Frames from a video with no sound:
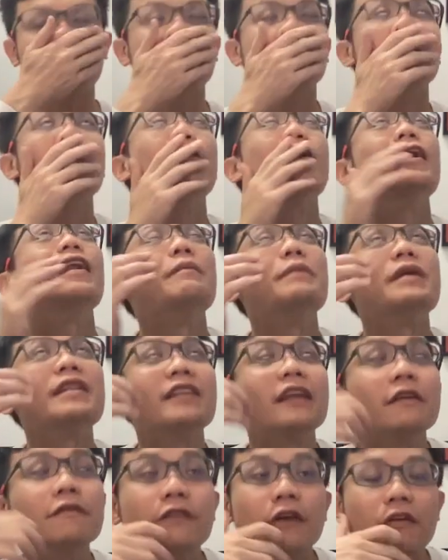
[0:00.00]
Well, let me
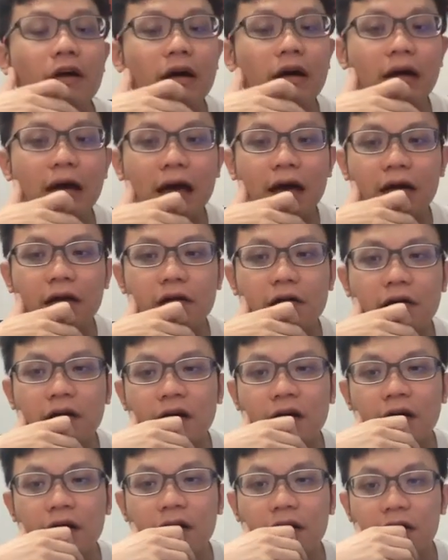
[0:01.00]
think for a while. How
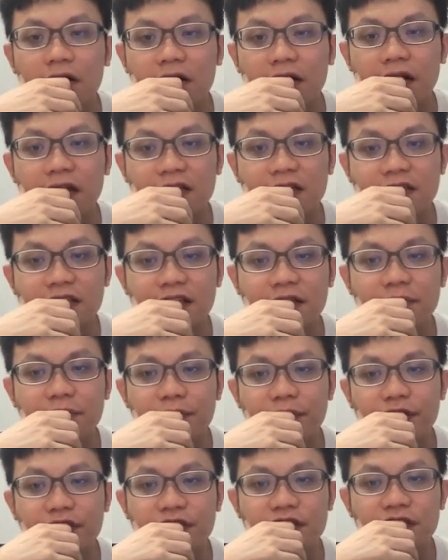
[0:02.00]
does
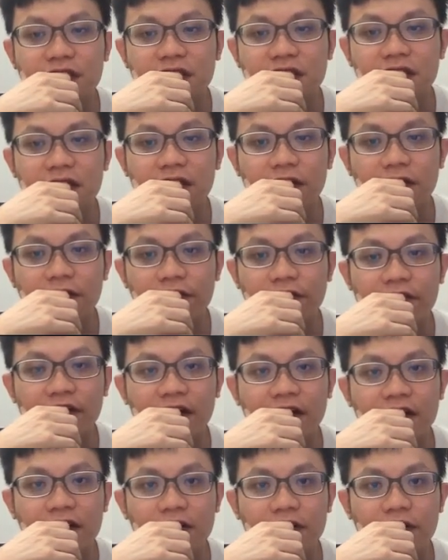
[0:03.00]
temperature
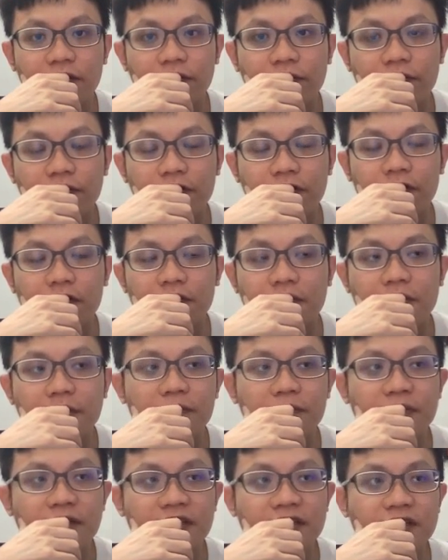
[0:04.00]
affect food
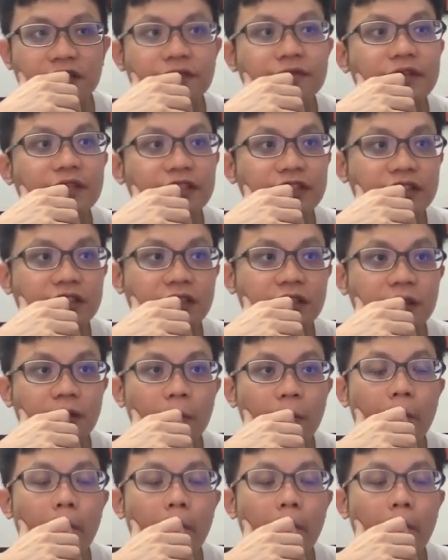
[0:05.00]
preservation?